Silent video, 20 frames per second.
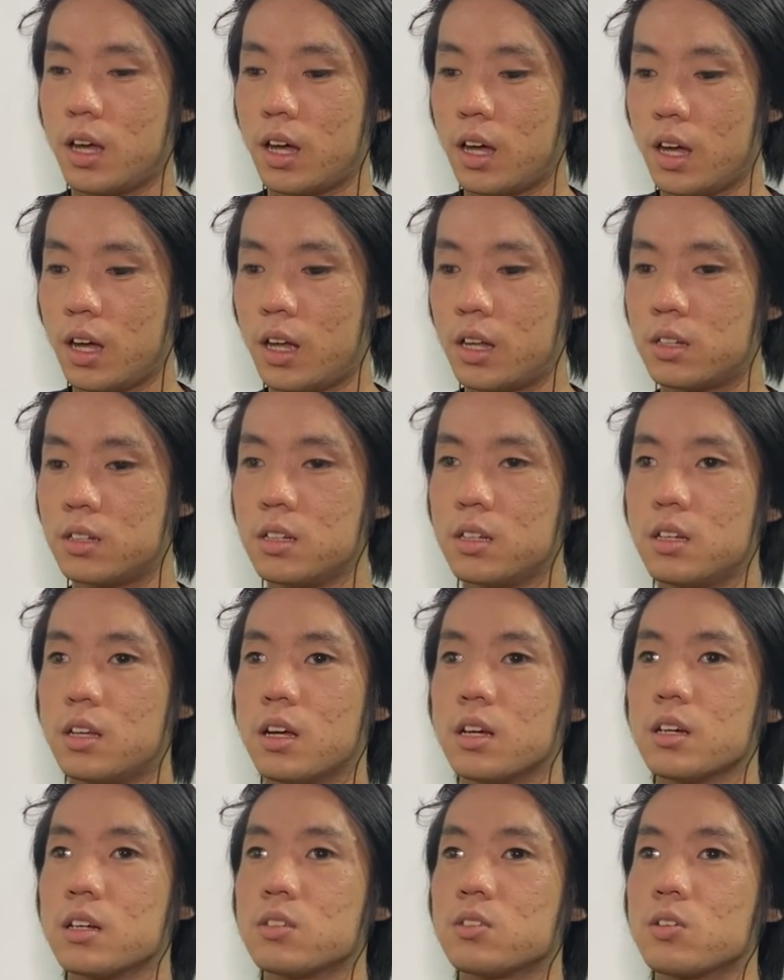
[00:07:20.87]
And
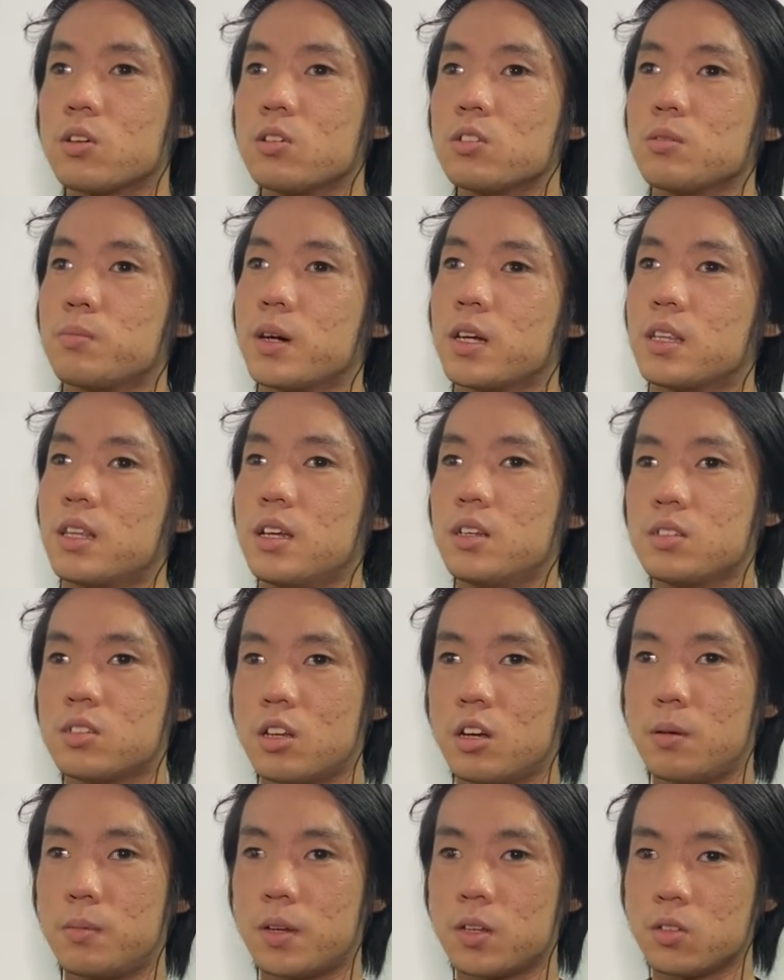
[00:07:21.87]
uh, to go to my
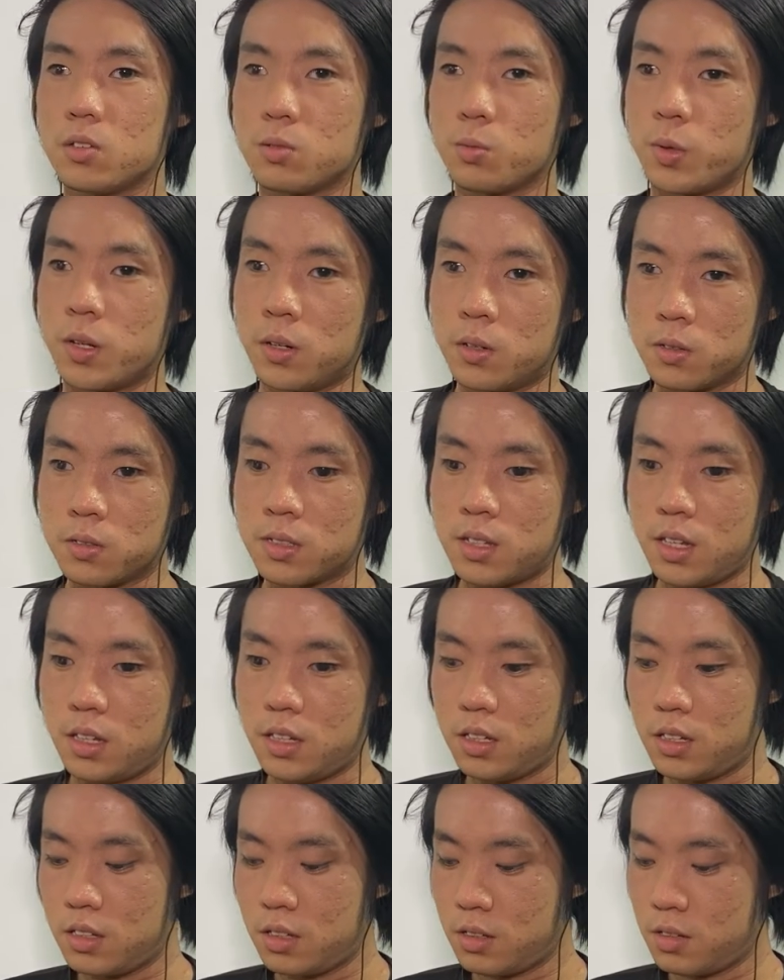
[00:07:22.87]
desktop, I use Windows D.